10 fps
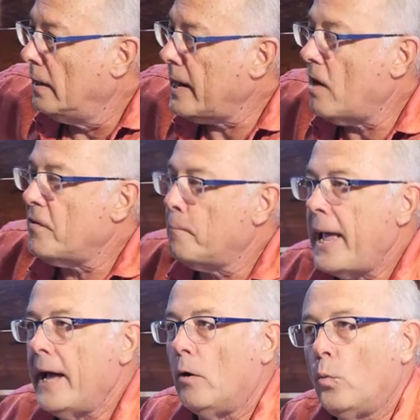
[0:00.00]
Now, if a
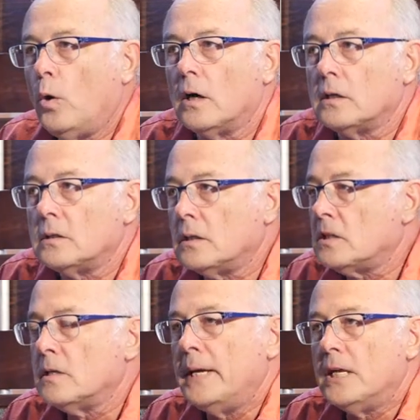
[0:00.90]
pail works,
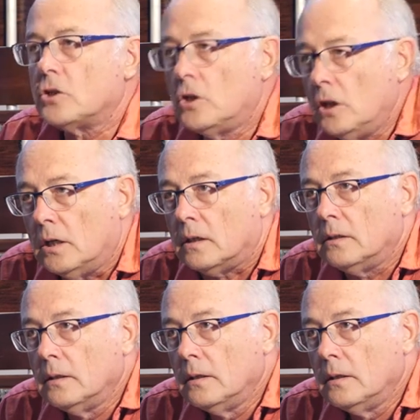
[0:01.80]
doesn't mean it's good.